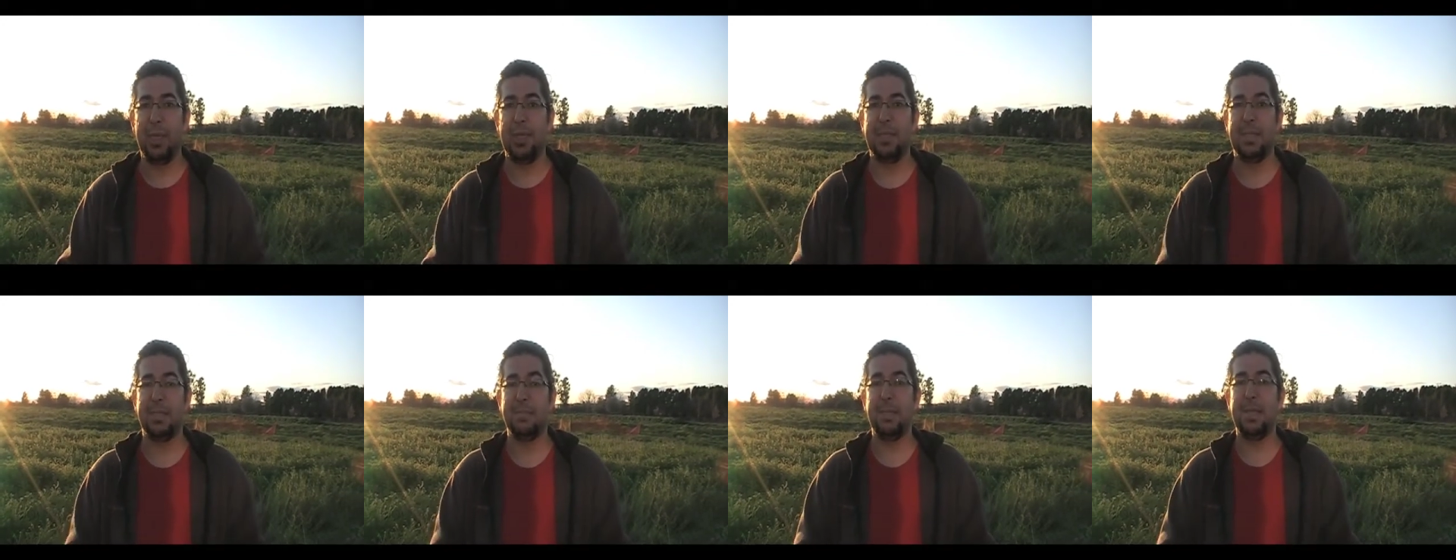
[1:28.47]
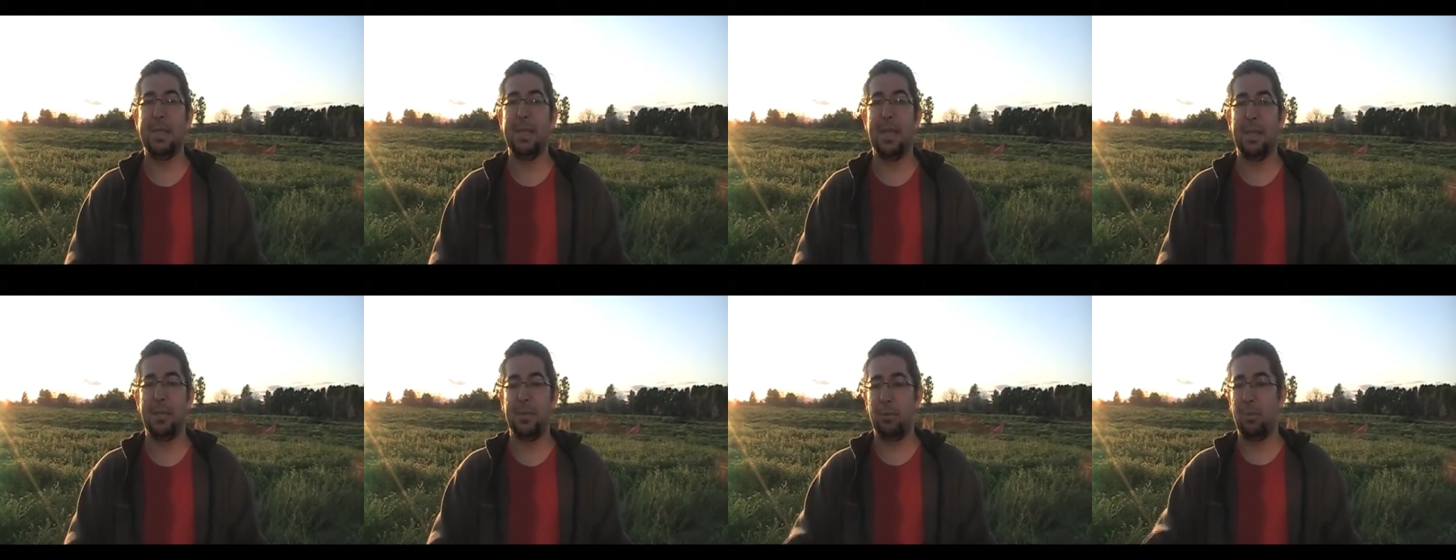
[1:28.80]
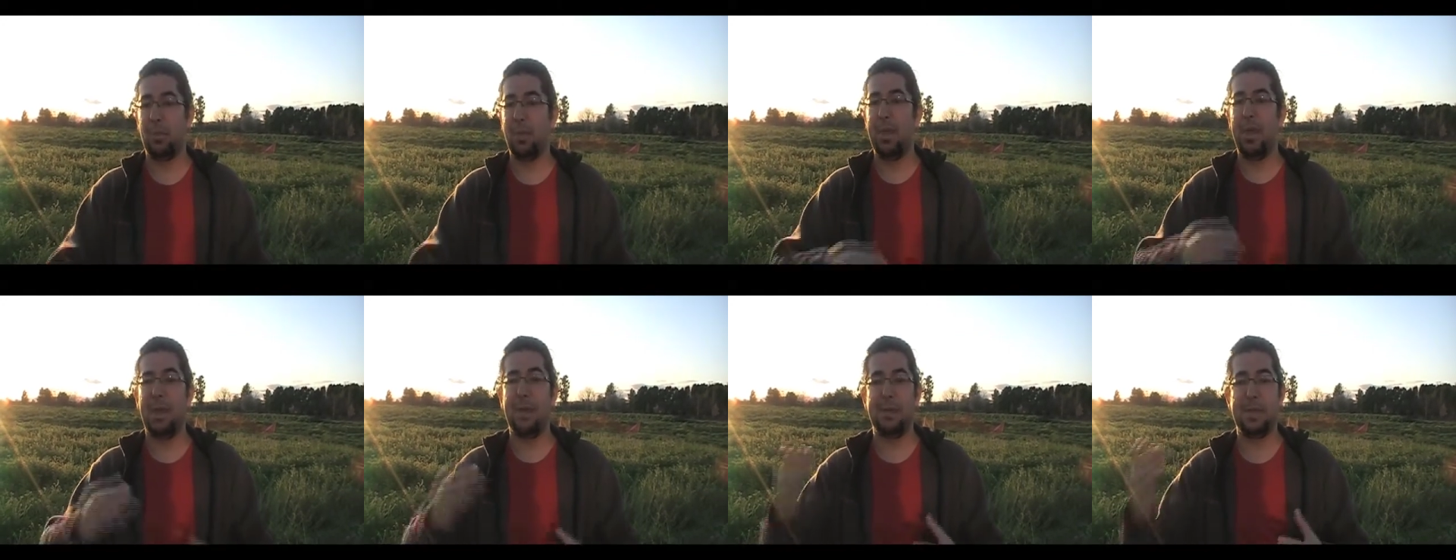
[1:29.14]
That means that
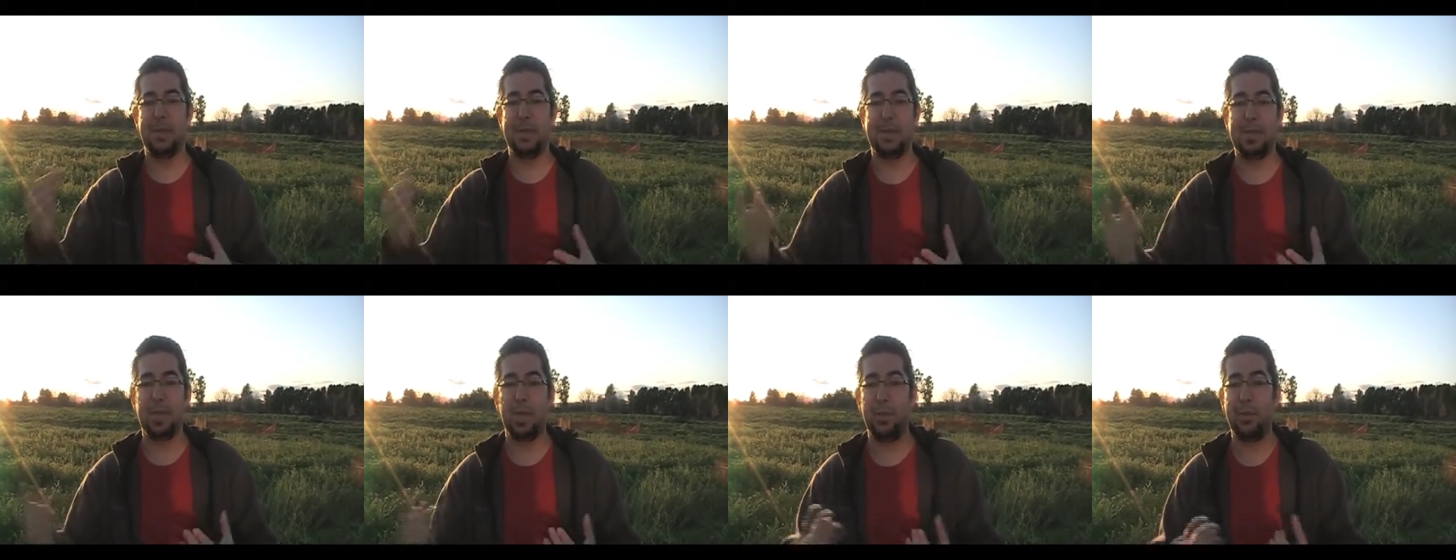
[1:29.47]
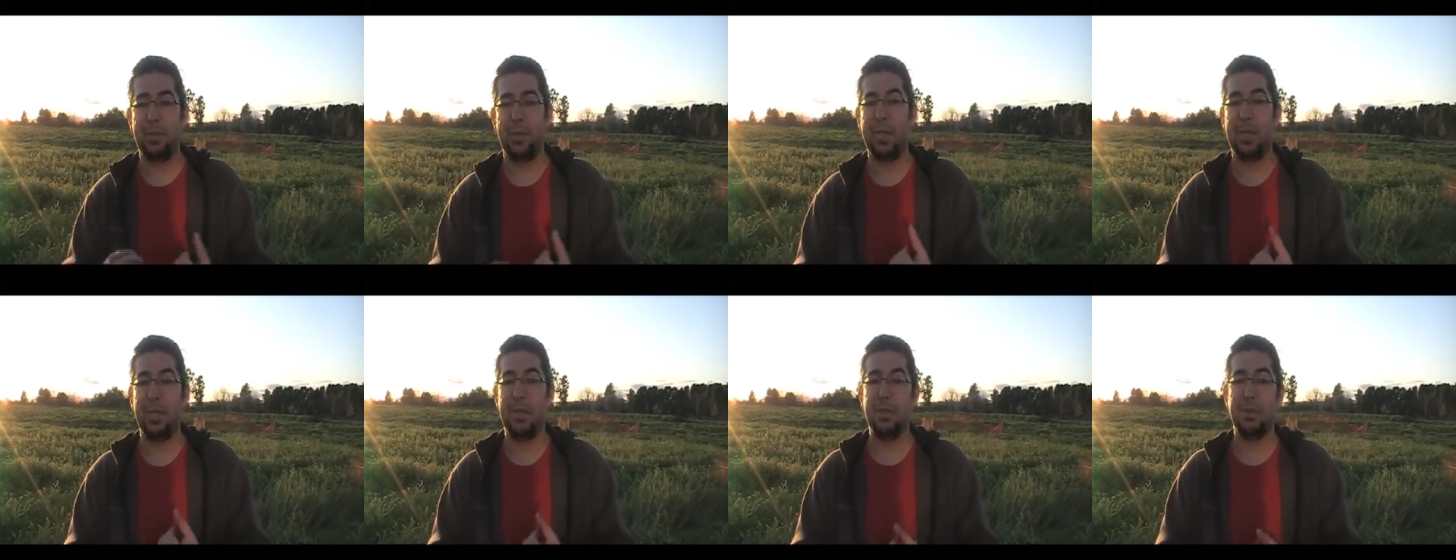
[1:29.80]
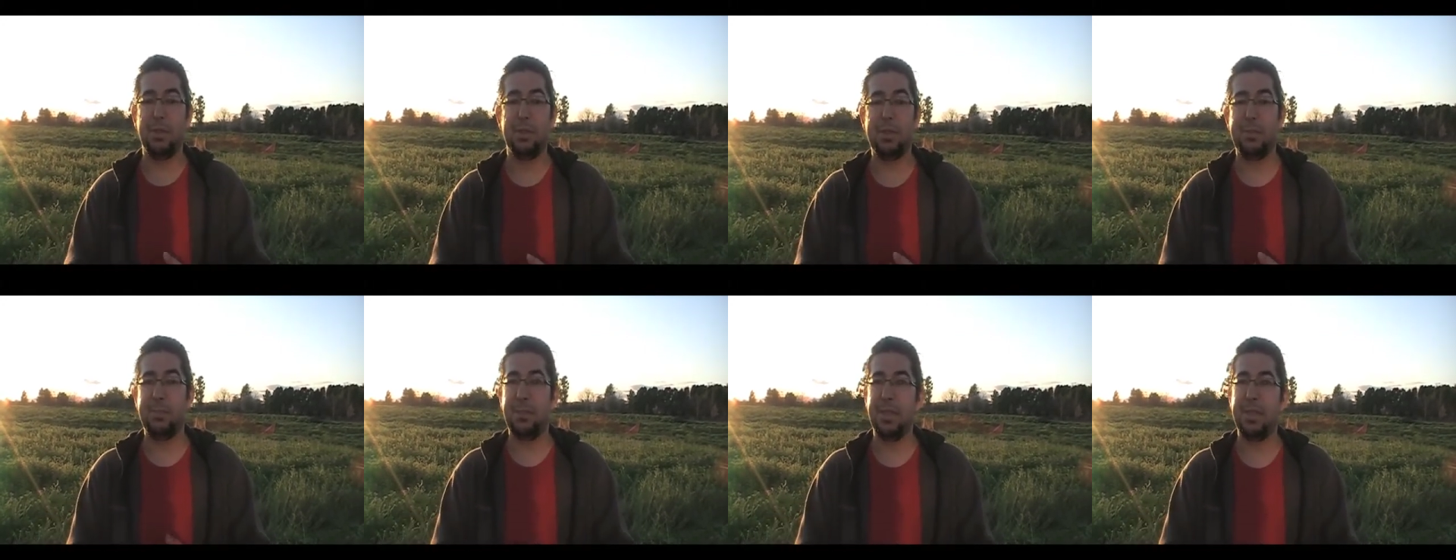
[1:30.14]
we are discovering
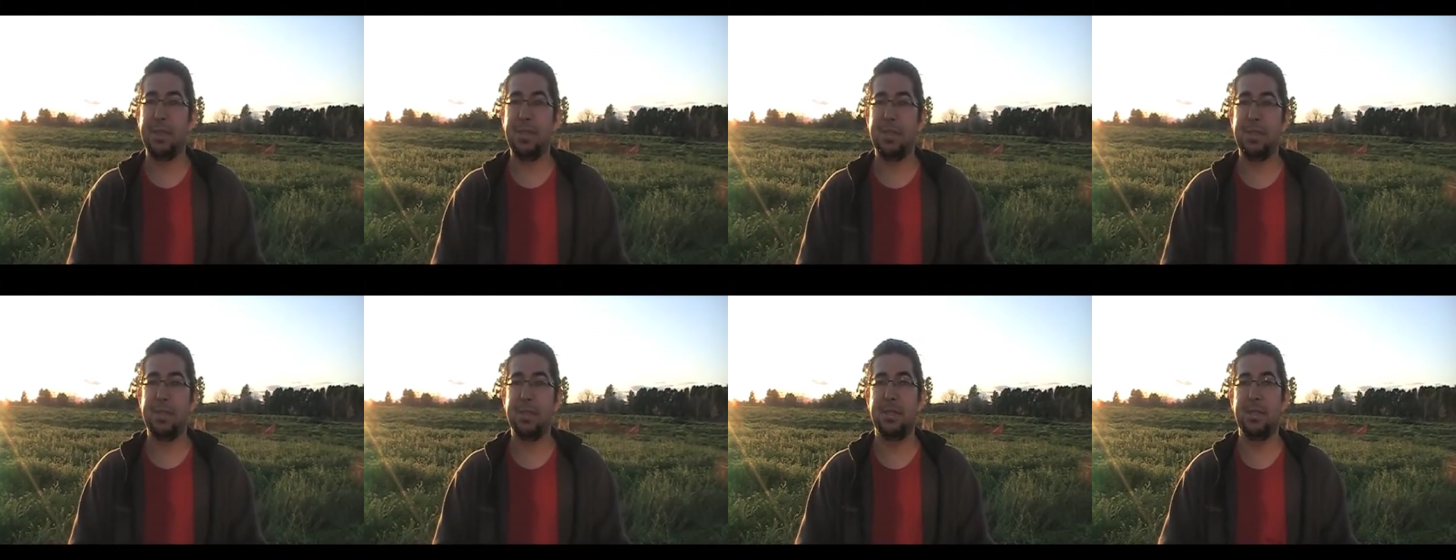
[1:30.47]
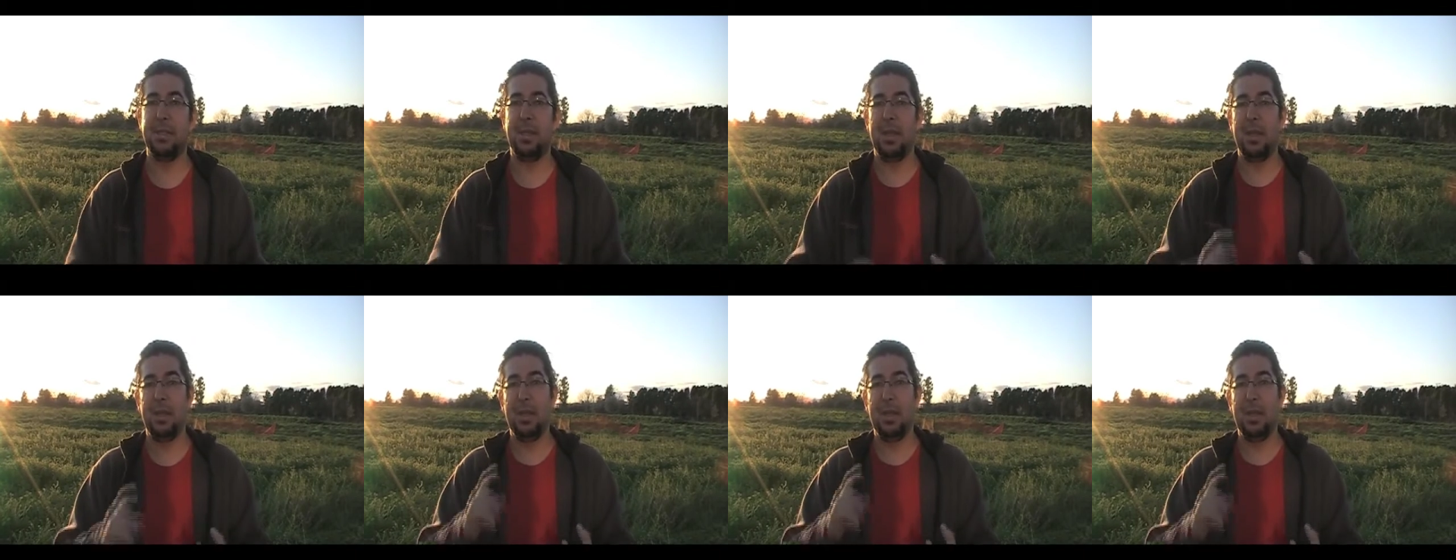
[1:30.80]
new species,